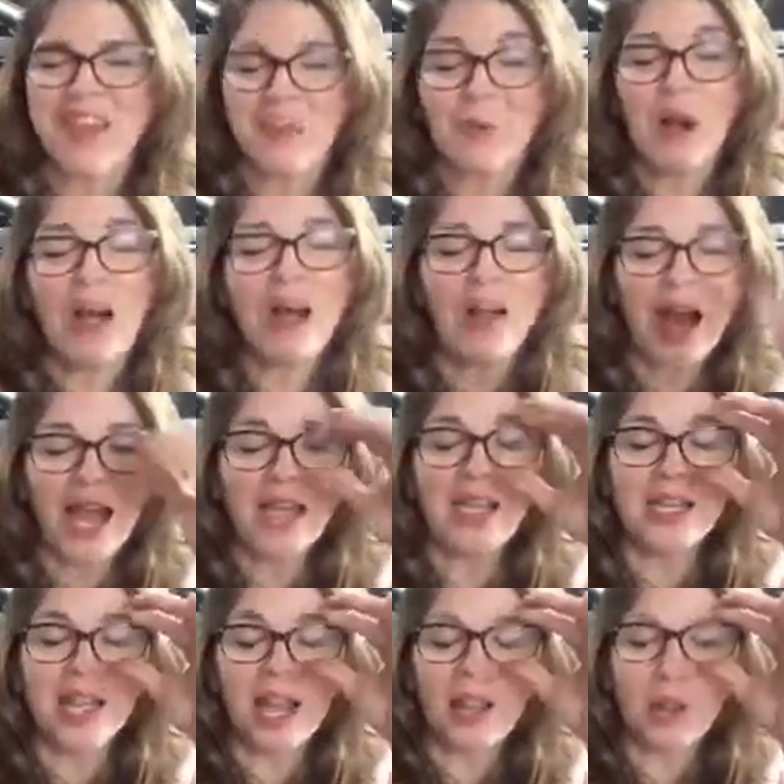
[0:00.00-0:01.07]
Well,
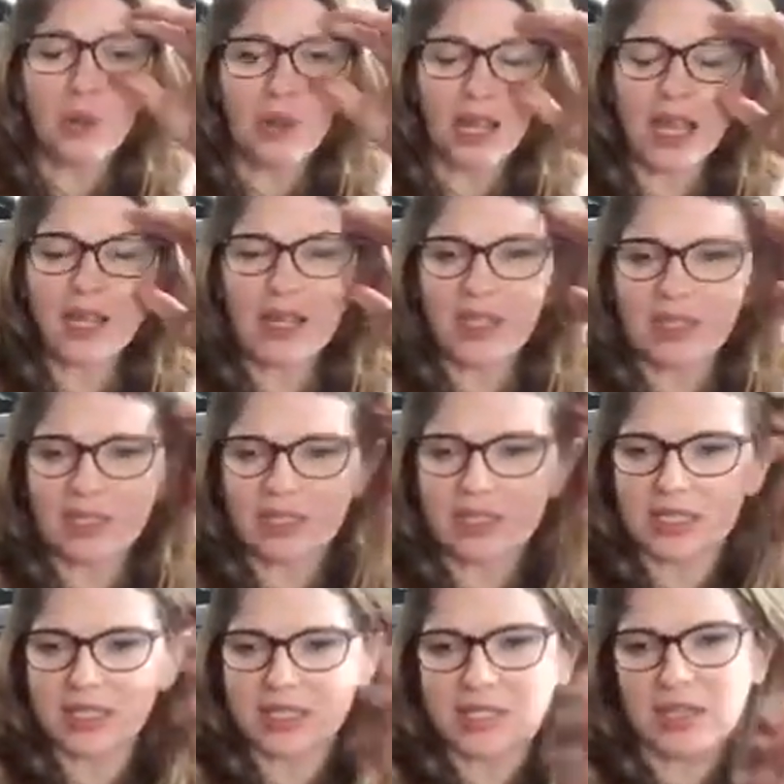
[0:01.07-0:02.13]
I created a
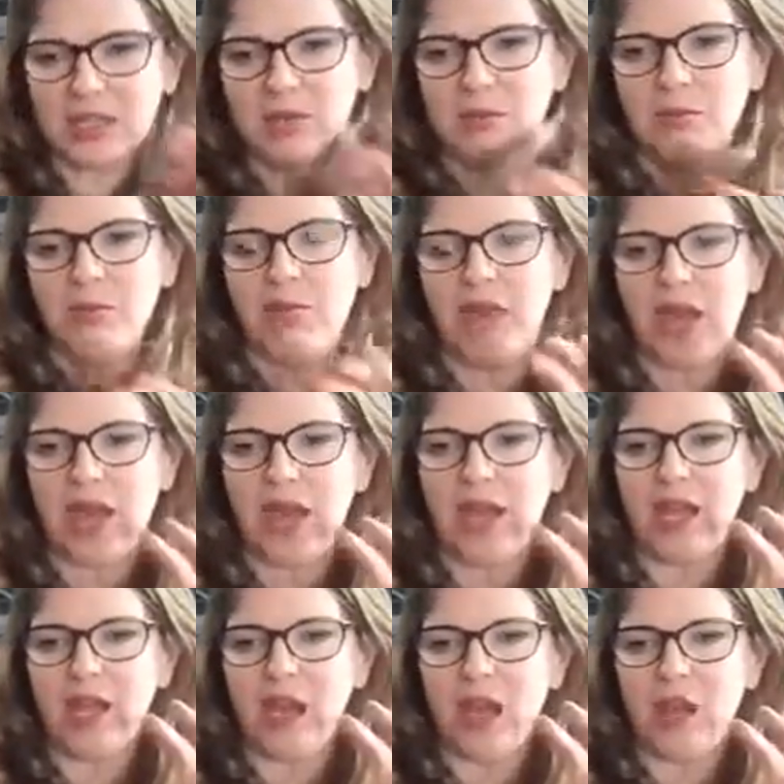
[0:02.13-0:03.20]
system
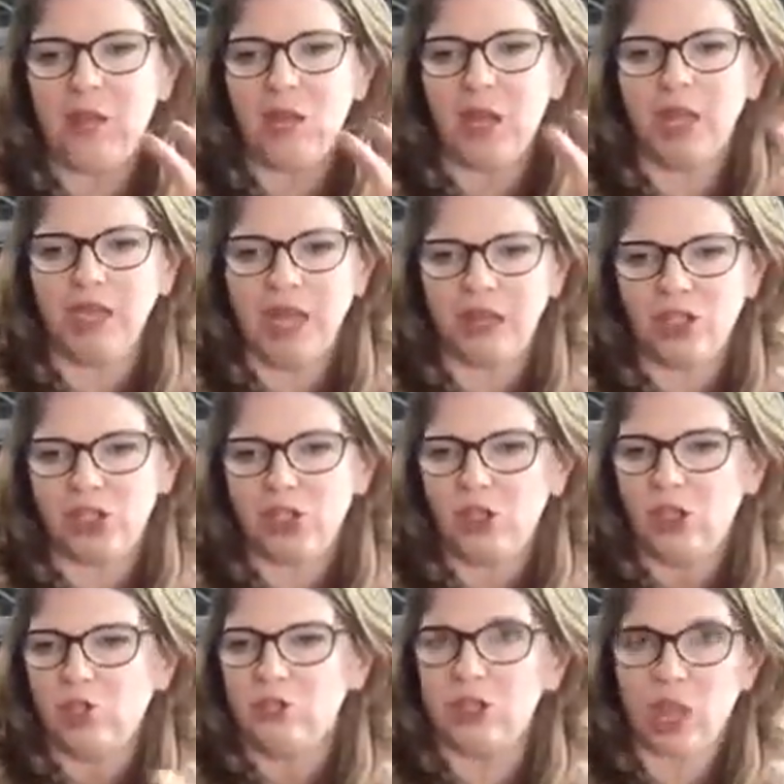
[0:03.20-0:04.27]
that allows you to
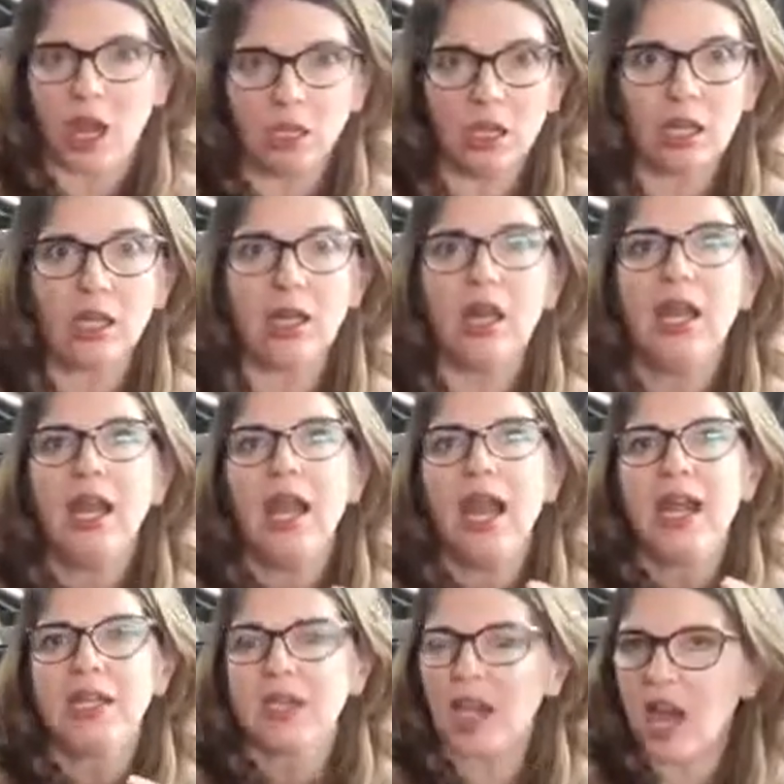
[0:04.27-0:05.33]
use color
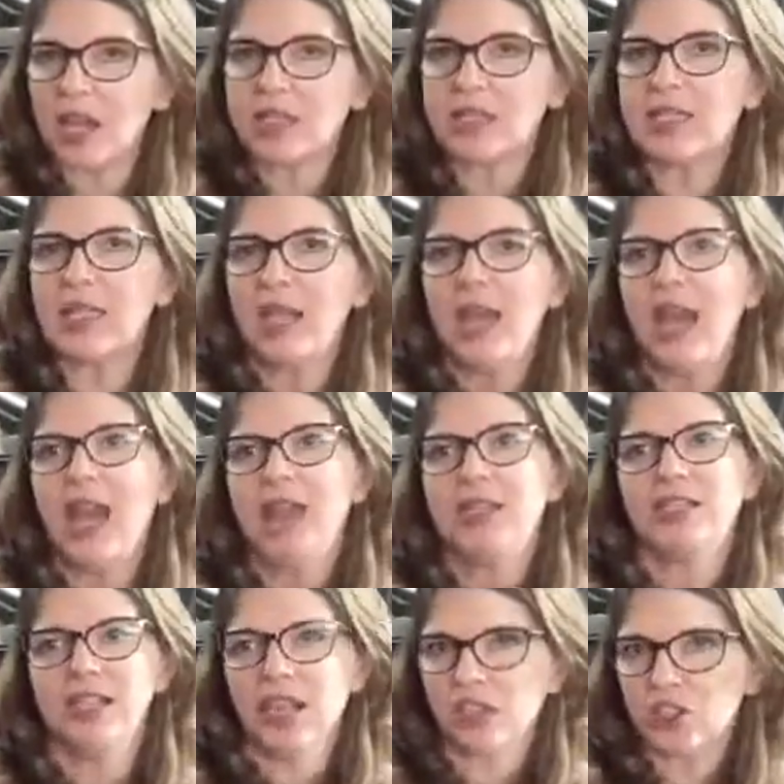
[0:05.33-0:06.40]
and cut
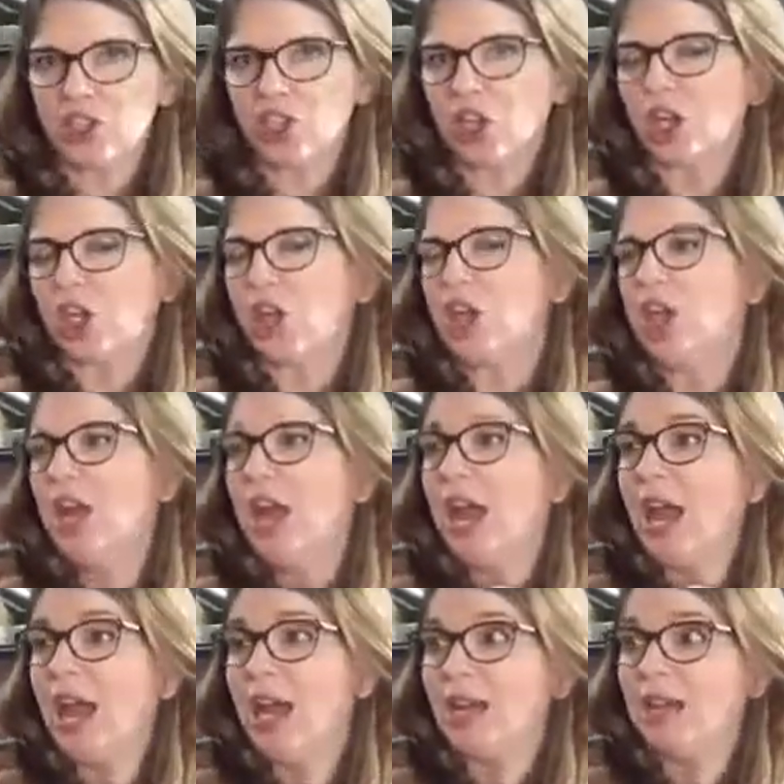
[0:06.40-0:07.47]
and texture,
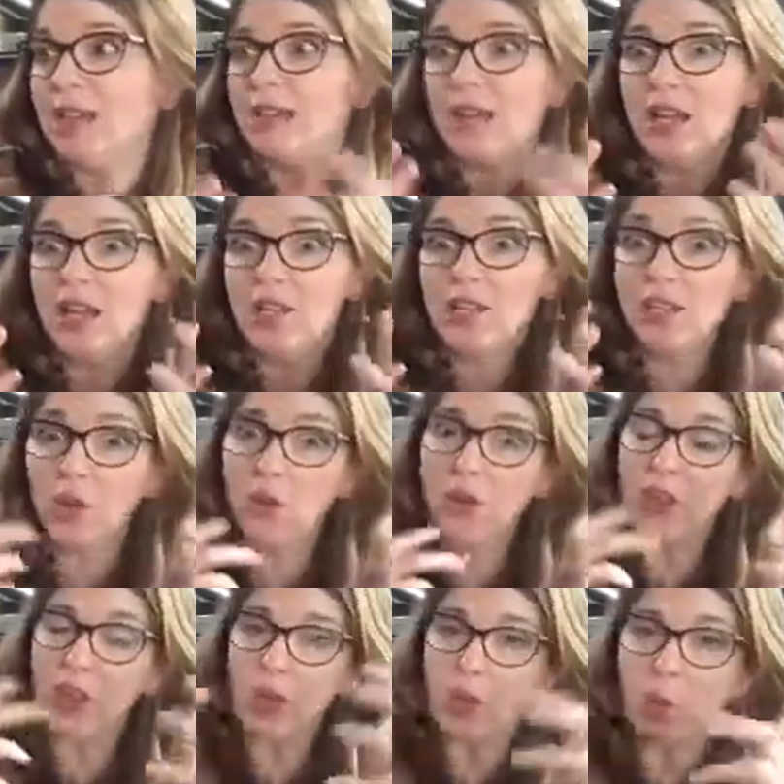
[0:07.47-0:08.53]
and so
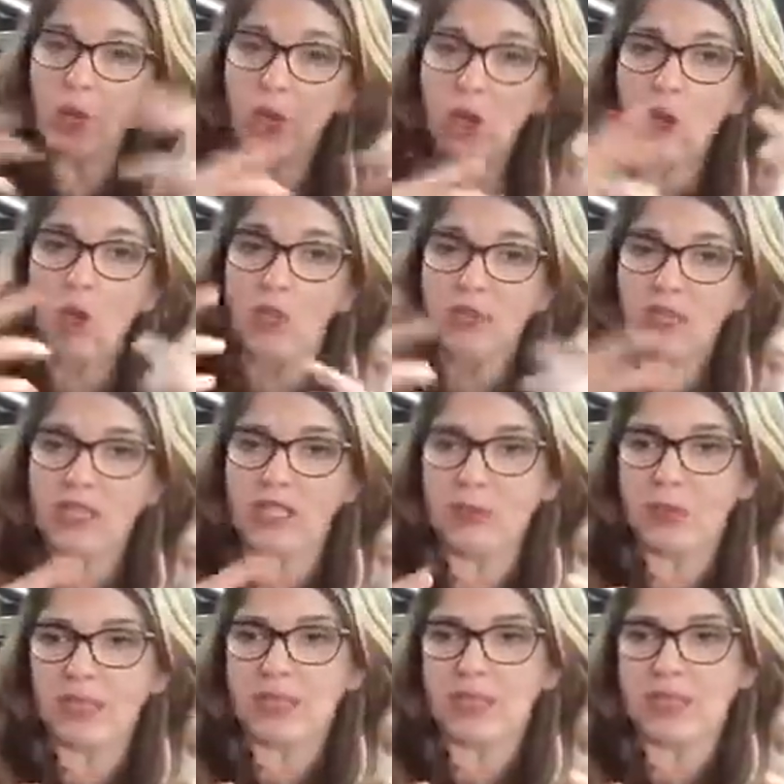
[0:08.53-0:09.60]
that you're putting all of these
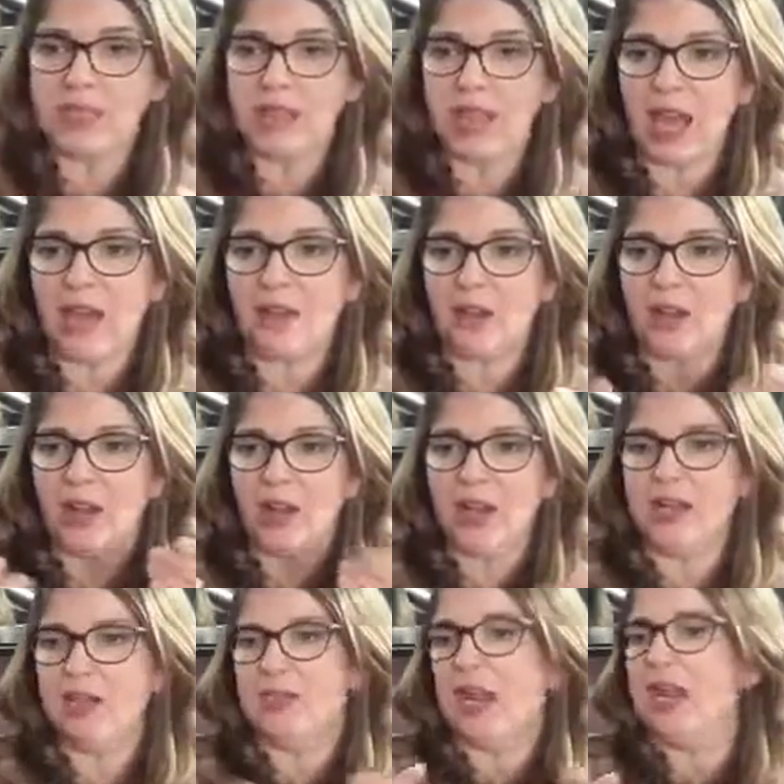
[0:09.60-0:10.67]
pieces together
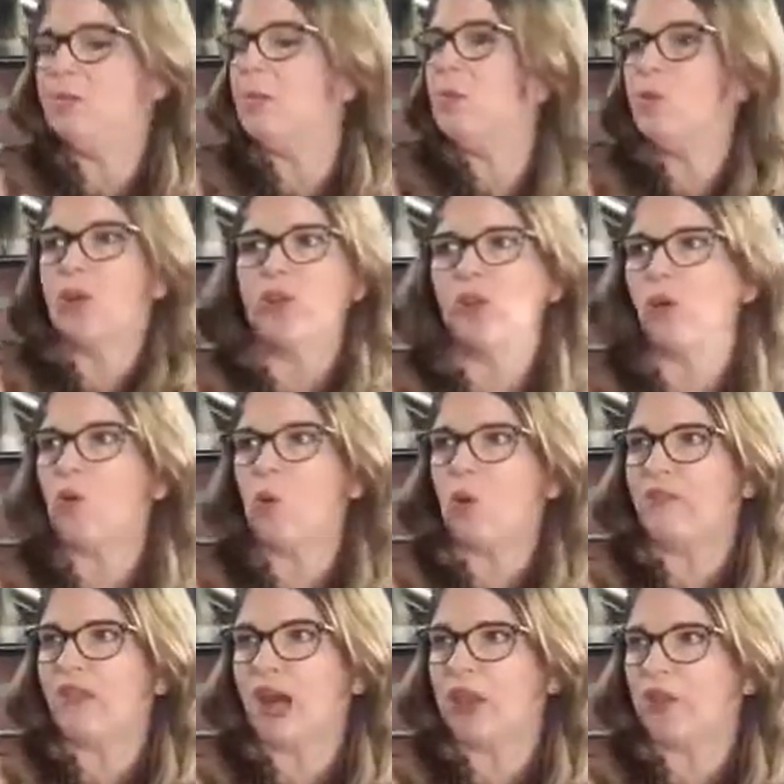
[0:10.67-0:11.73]
in alignment with your core
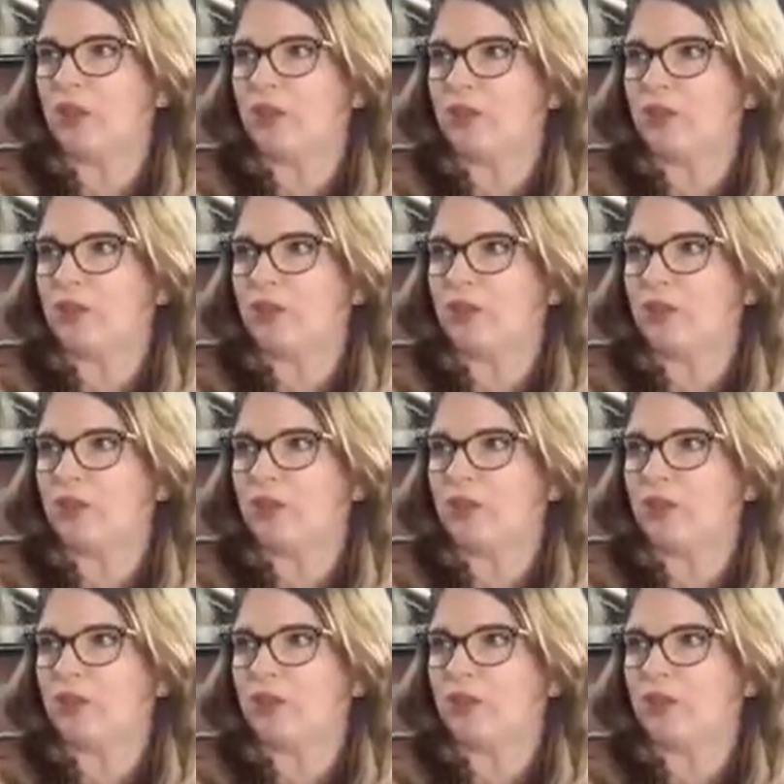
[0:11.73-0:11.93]
values.